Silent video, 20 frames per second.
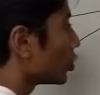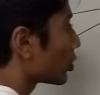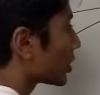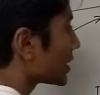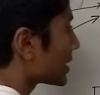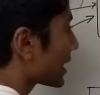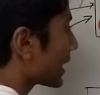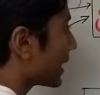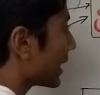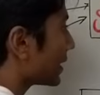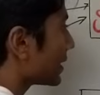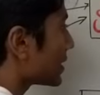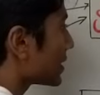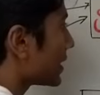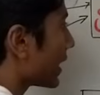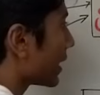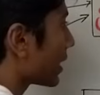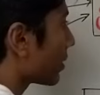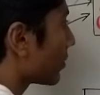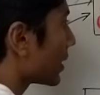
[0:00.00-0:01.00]
you can say that this
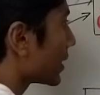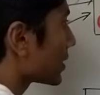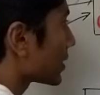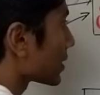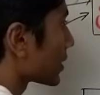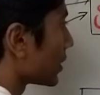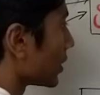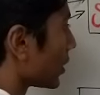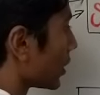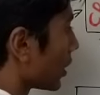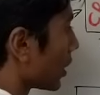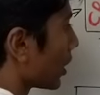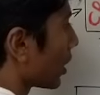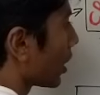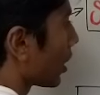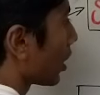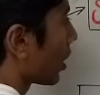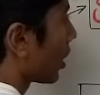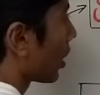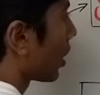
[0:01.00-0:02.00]
database
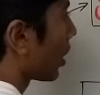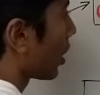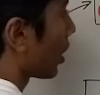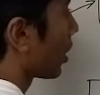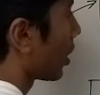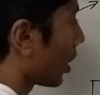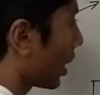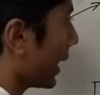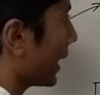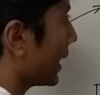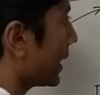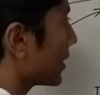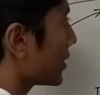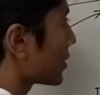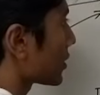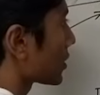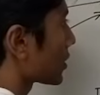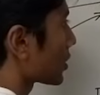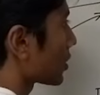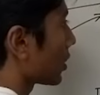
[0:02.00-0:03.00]

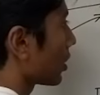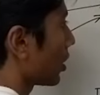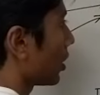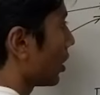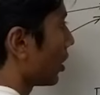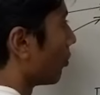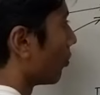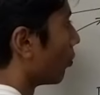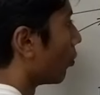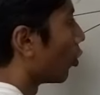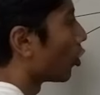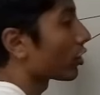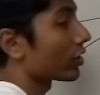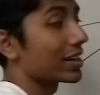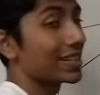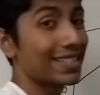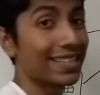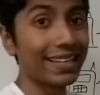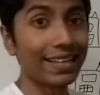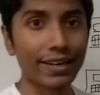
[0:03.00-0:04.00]
is more
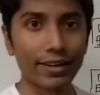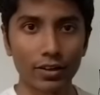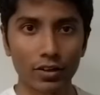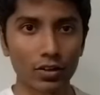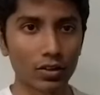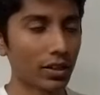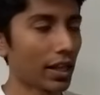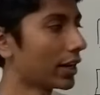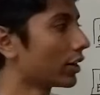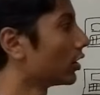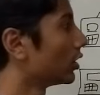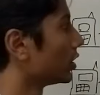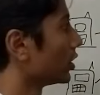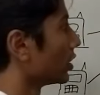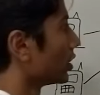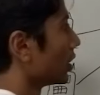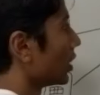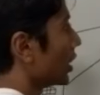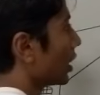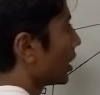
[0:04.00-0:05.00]
resilient than
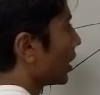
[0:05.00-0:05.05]
earlier.